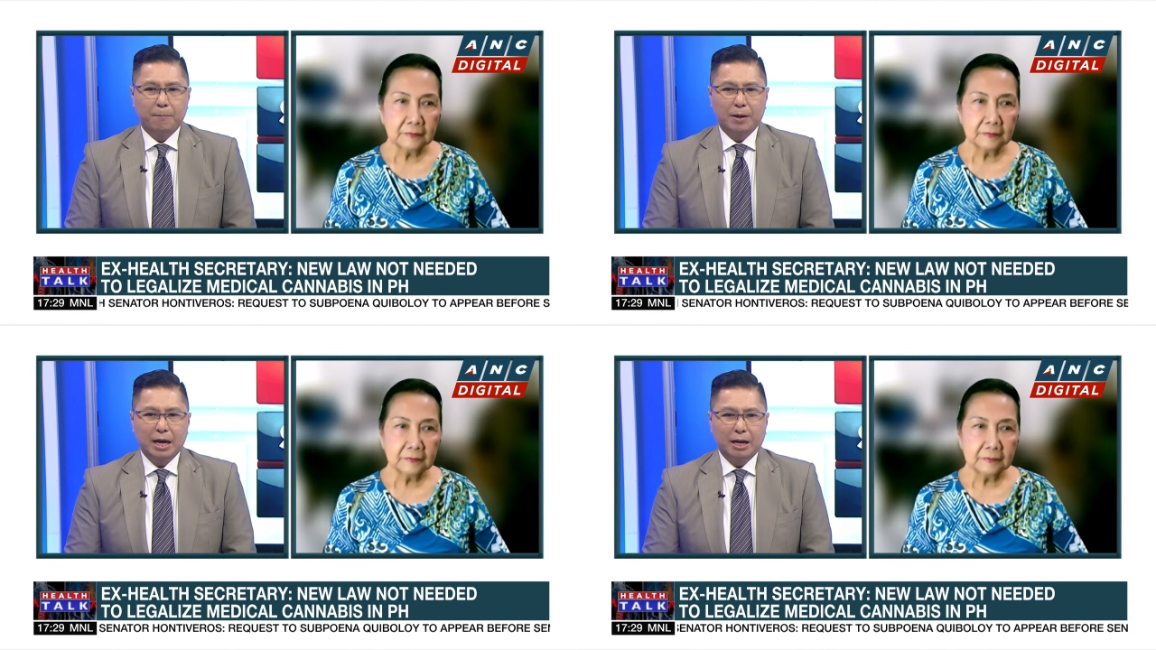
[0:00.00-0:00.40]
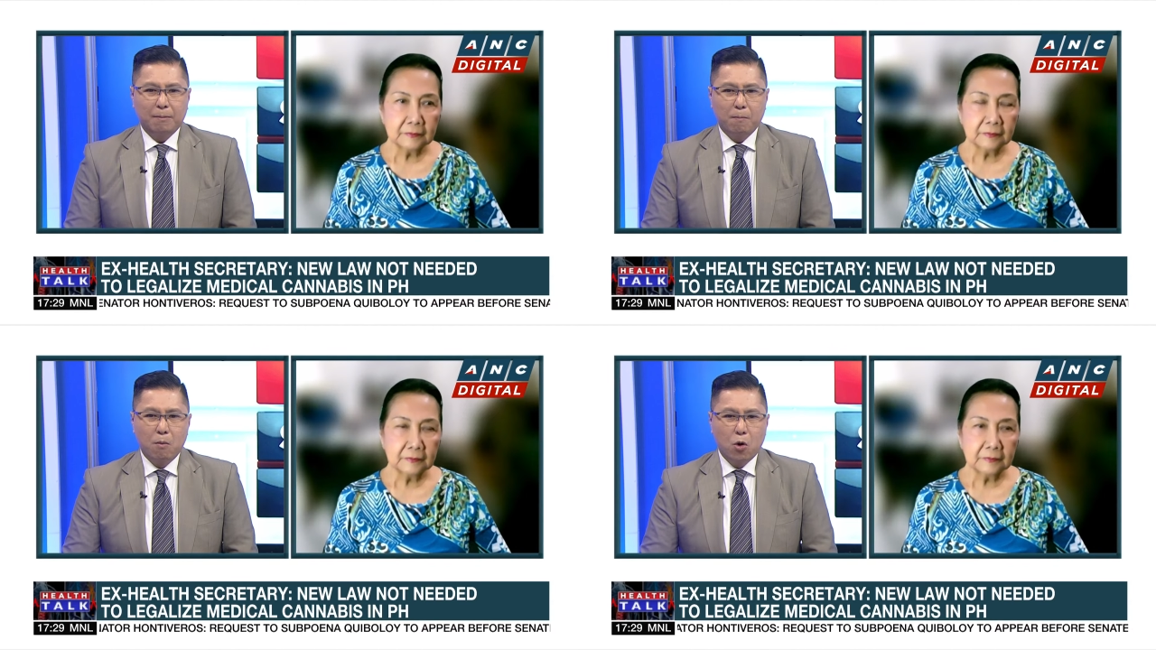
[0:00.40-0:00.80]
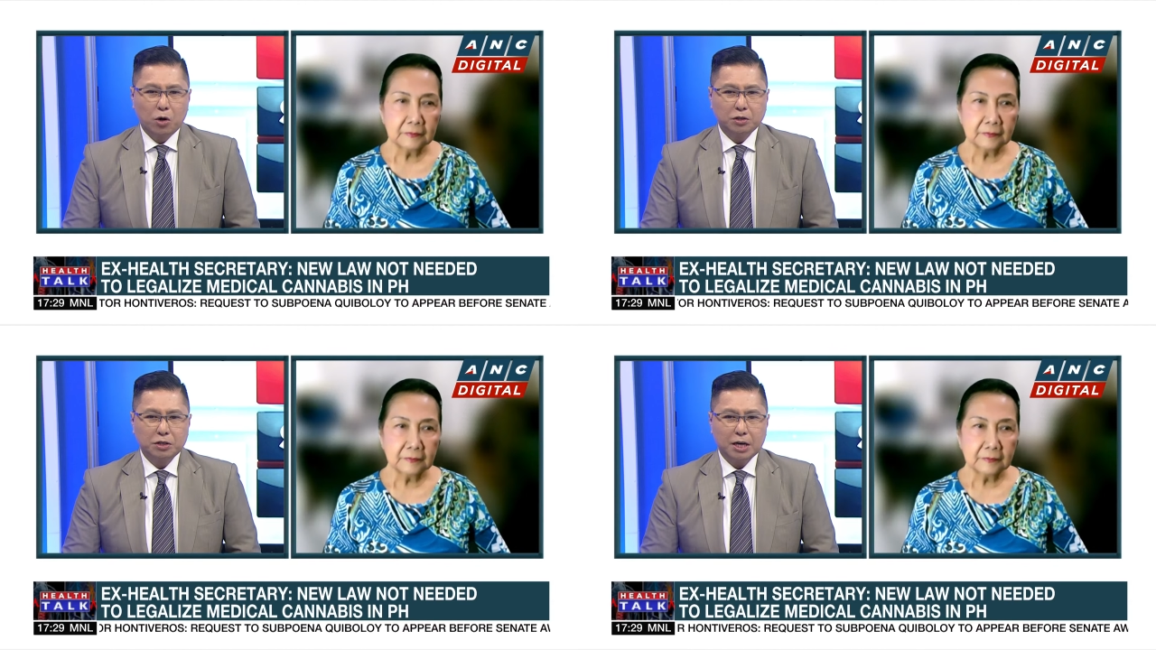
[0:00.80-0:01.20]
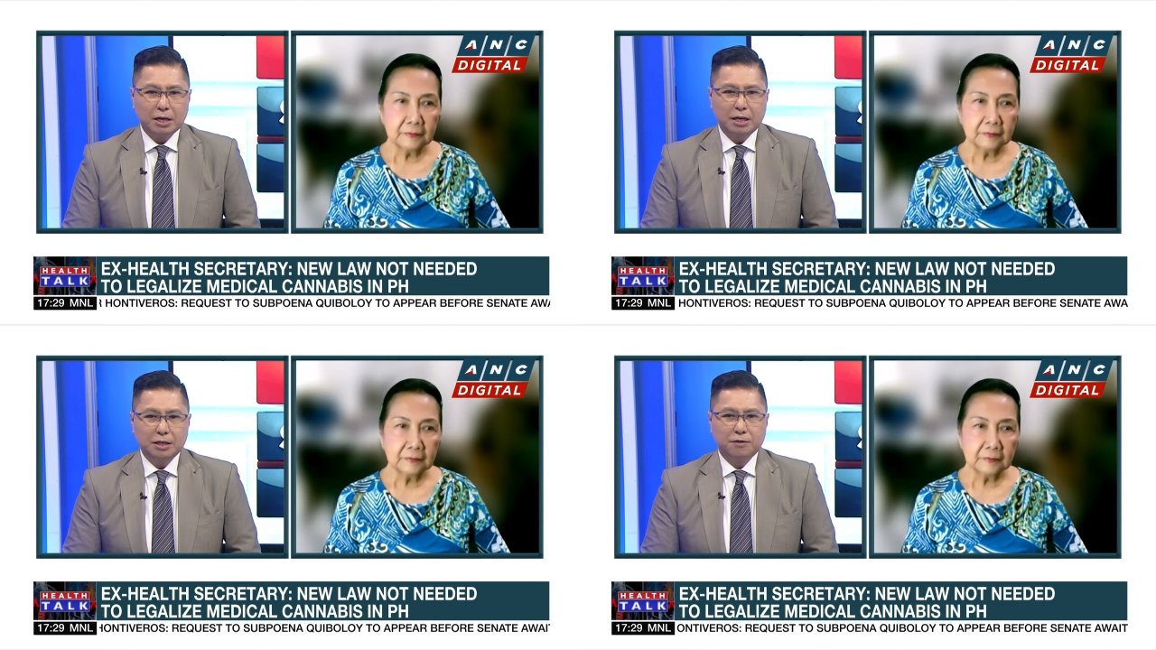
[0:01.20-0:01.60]
Speaker 1: getting more
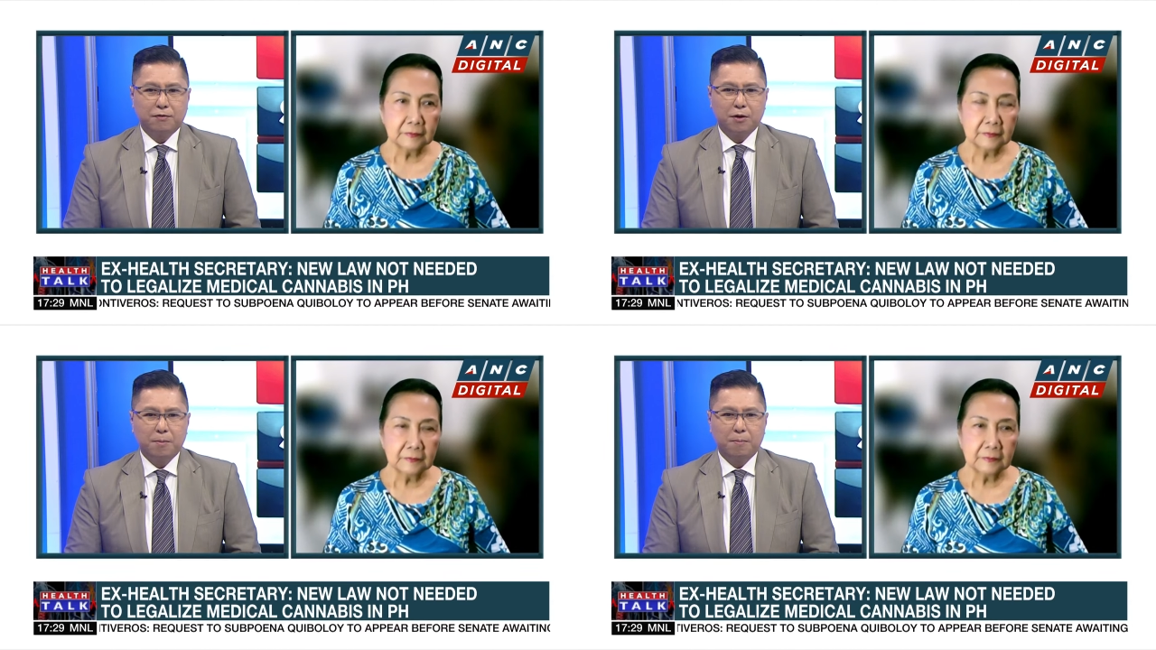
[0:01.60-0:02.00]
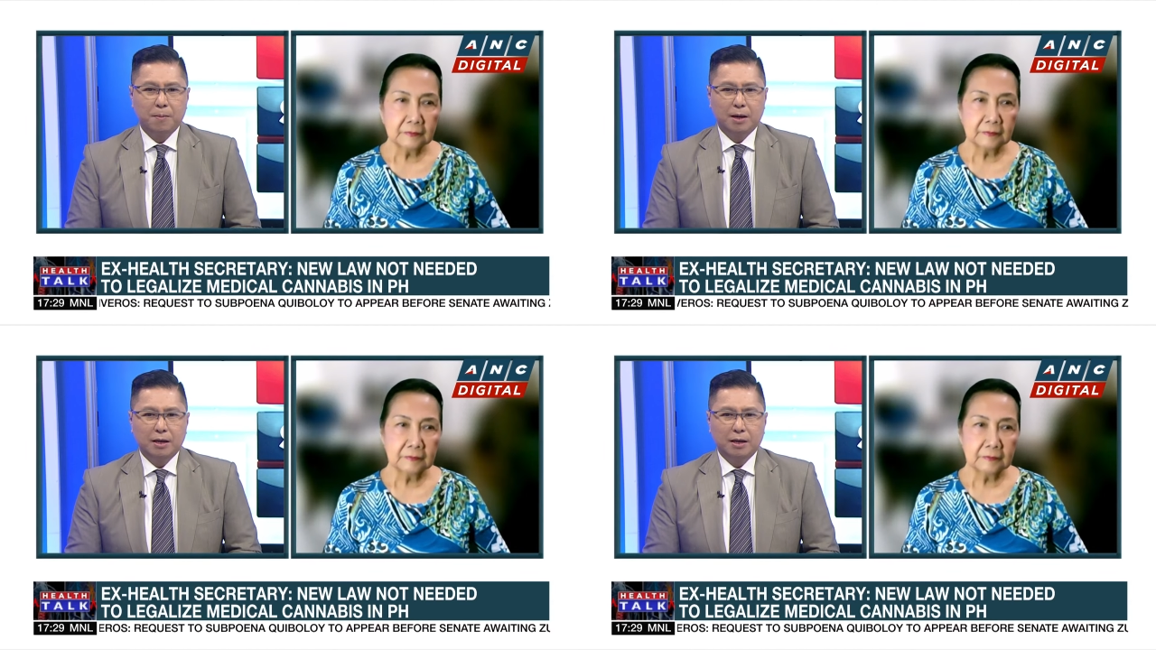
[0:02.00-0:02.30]
studies from